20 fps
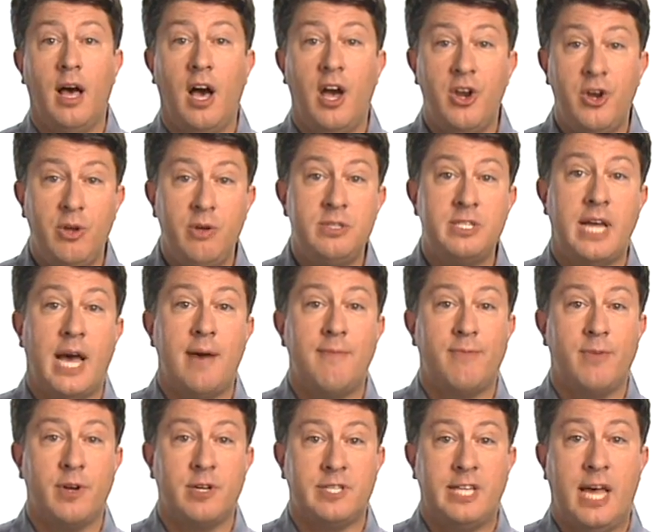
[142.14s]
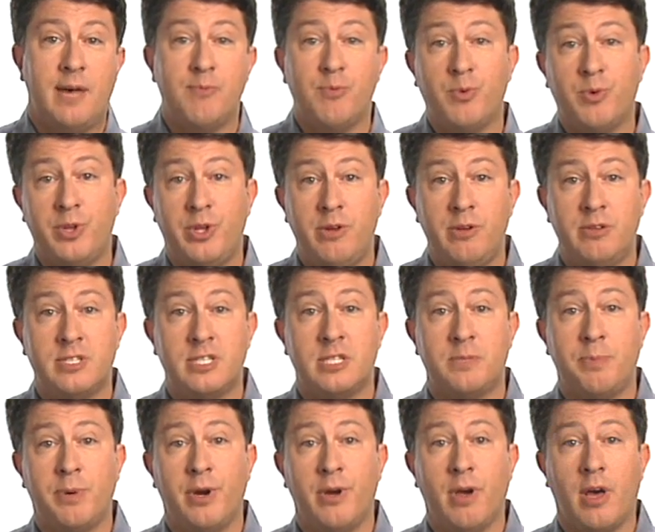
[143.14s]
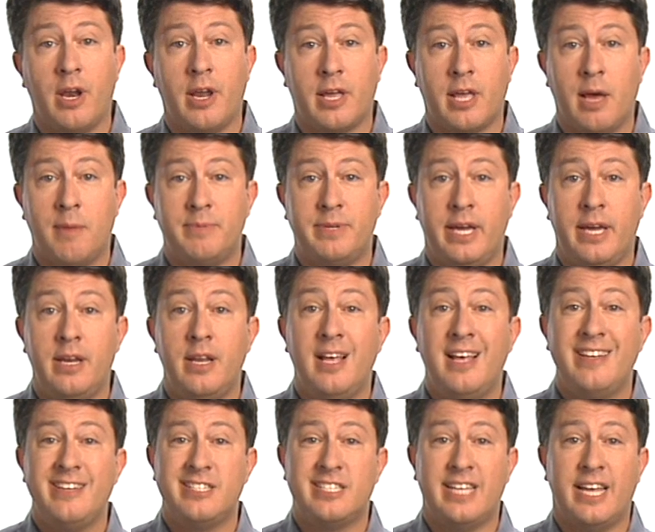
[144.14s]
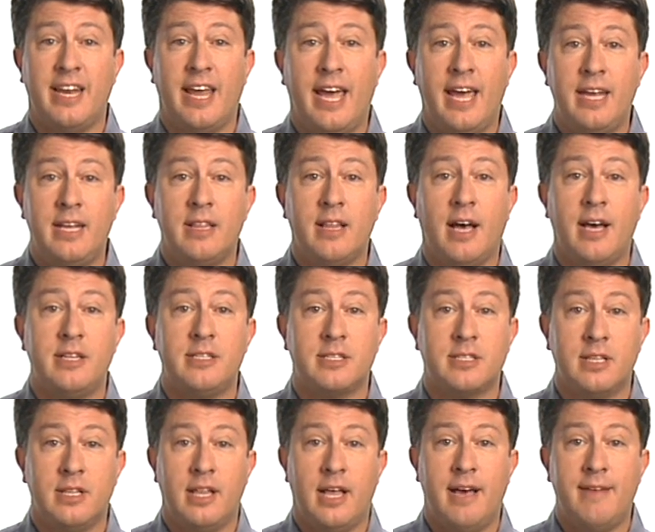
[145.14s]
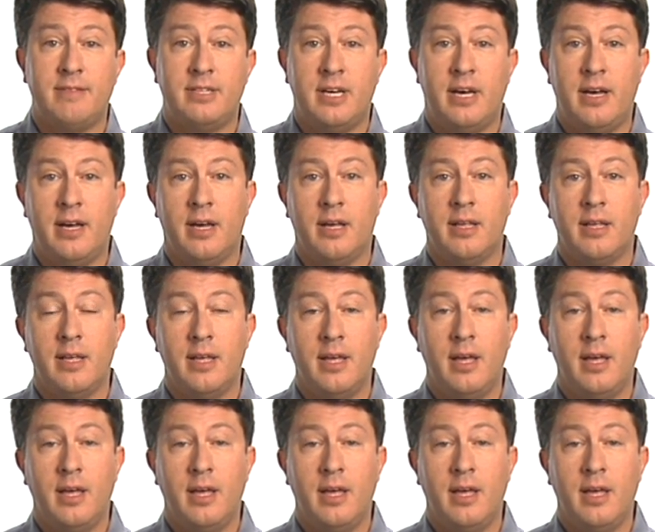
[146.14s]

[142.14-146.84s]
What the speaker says: A news app, for example, would use this periodic update to send headlines to the live tile.